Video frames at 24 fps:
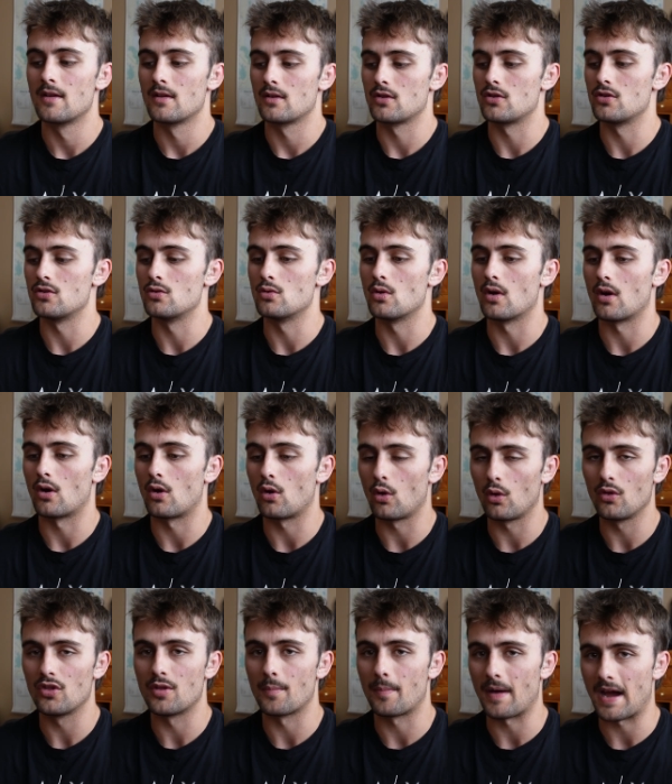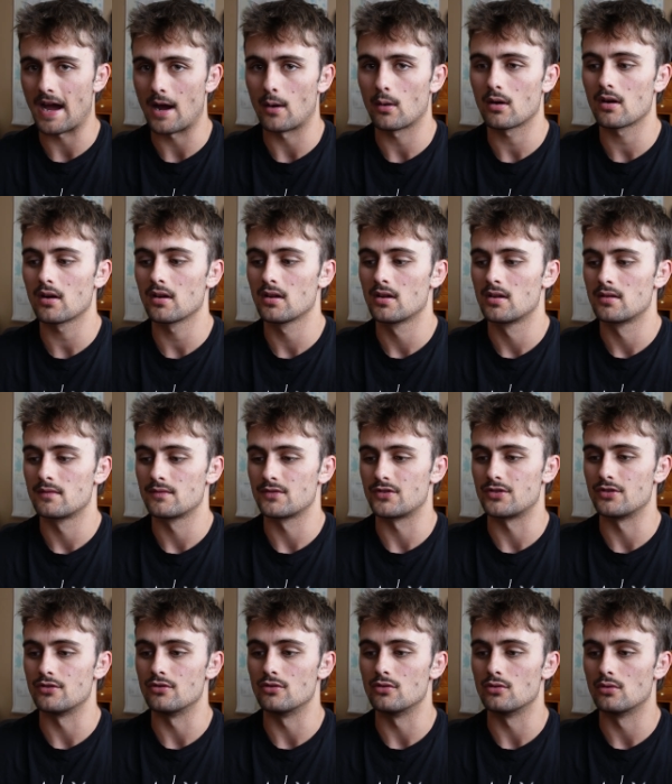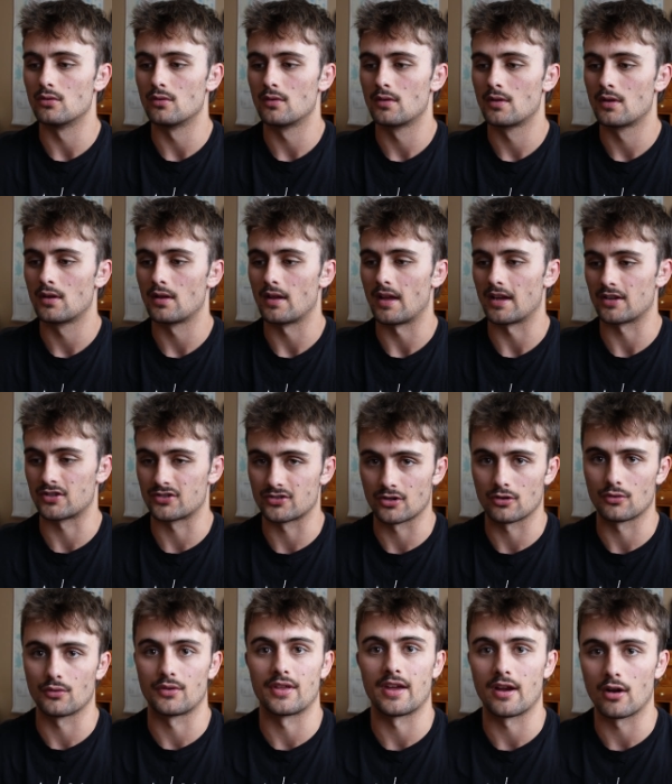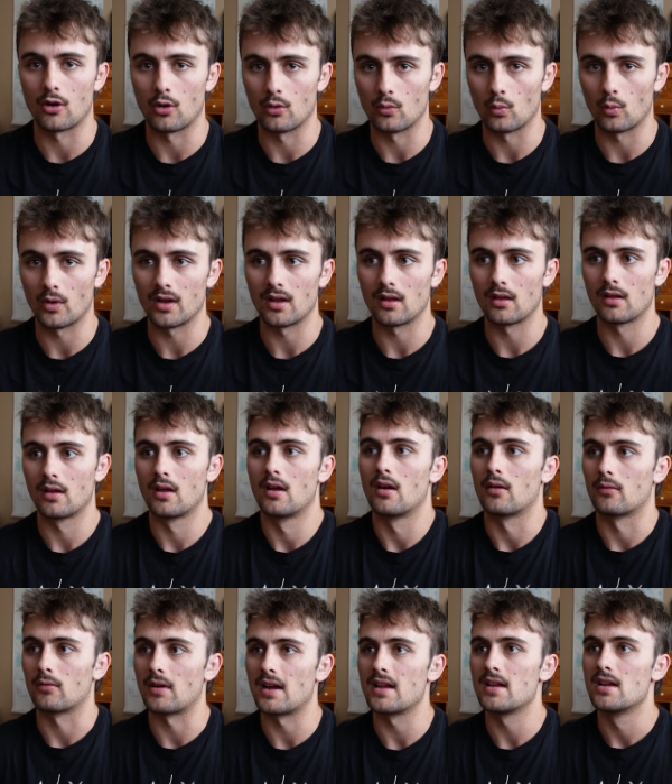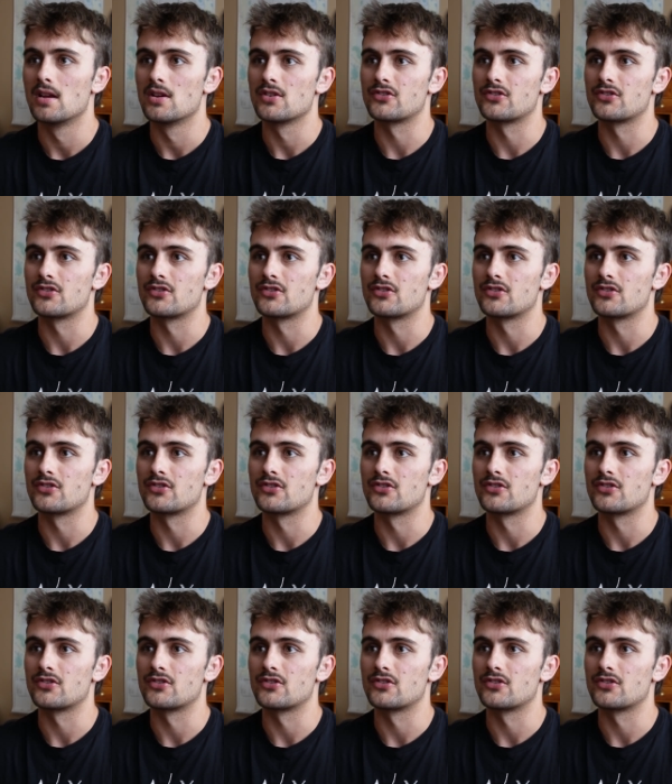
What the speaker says: who hold the power to exert their own will, right?